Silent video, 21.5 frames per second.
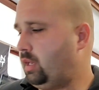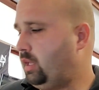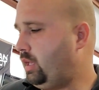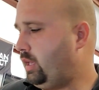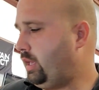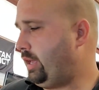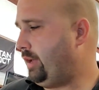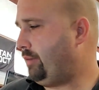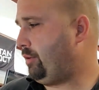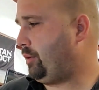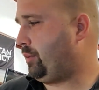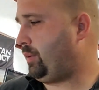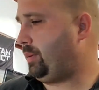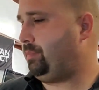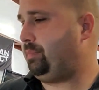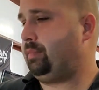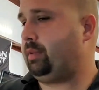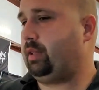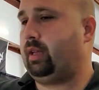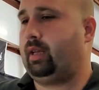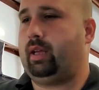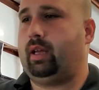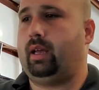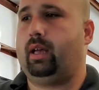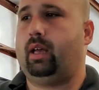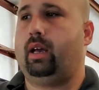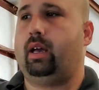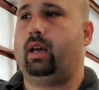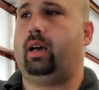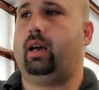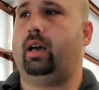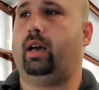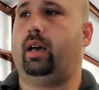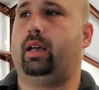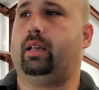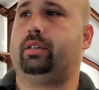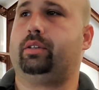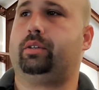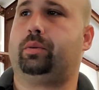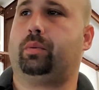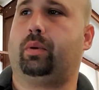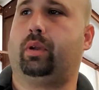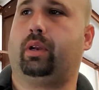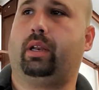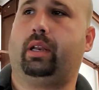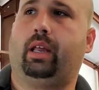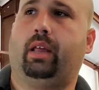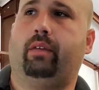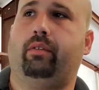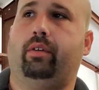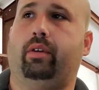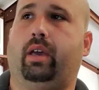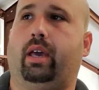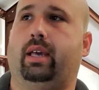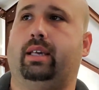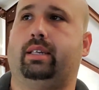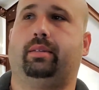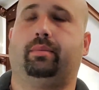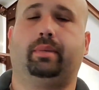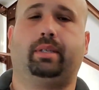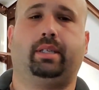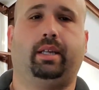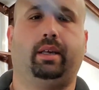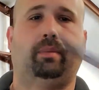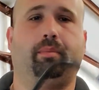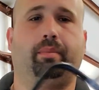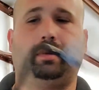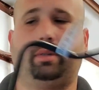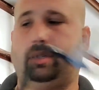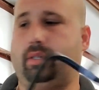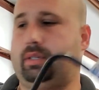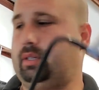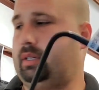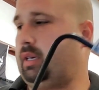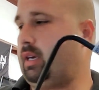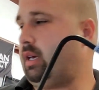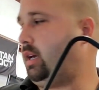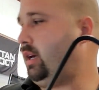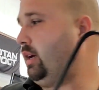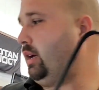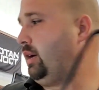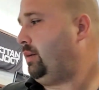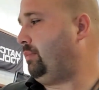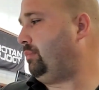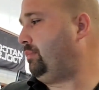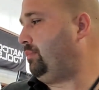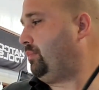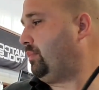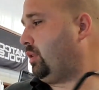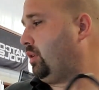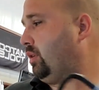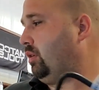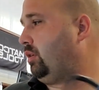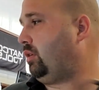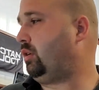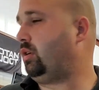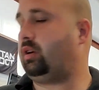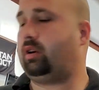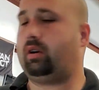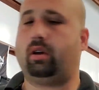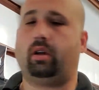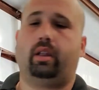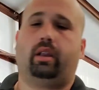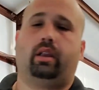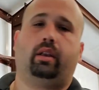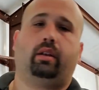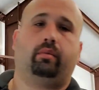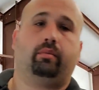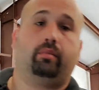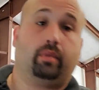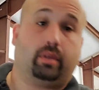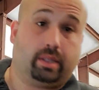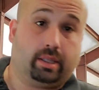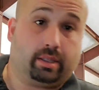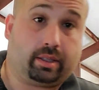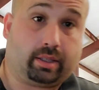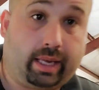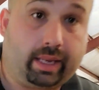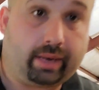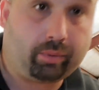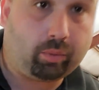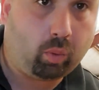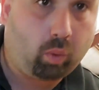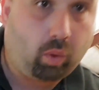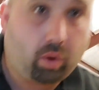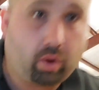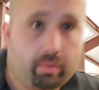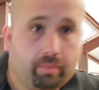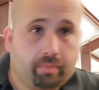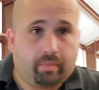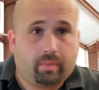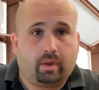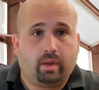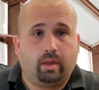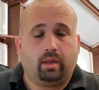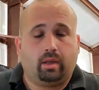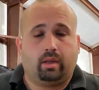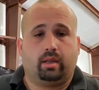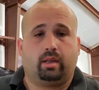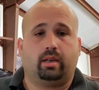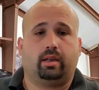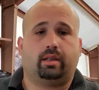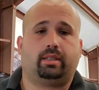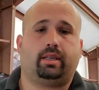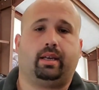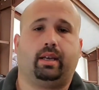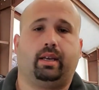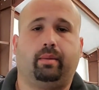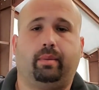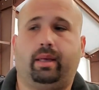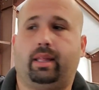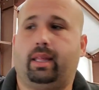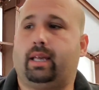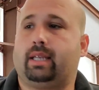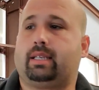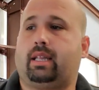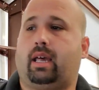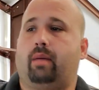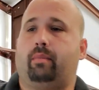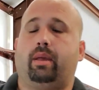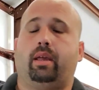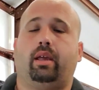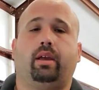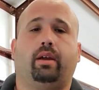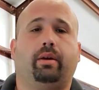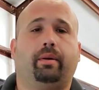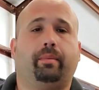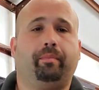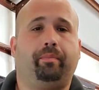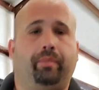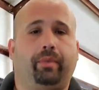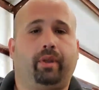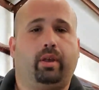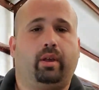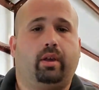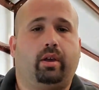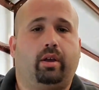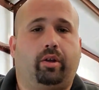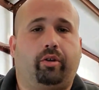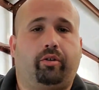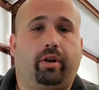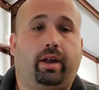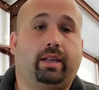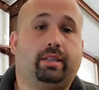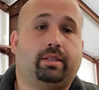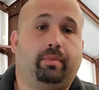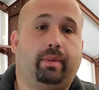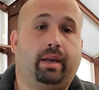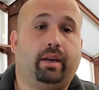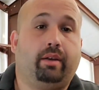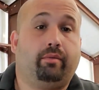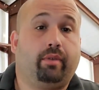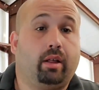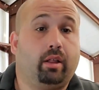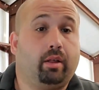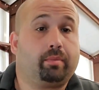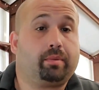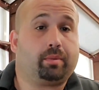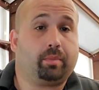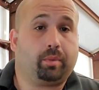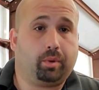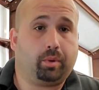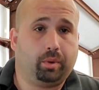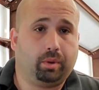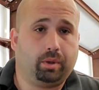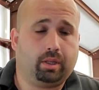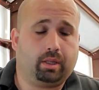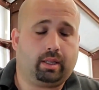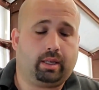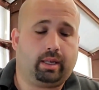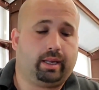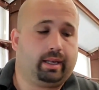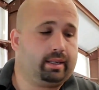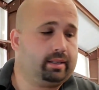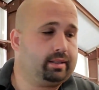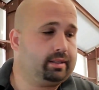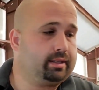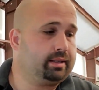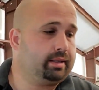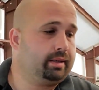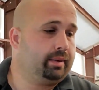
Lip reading: Hey everyone, I just wanted to give you guys some tips on, since it's getting warm and it's getting to be that time of year, your transit may develop some coolant leaks.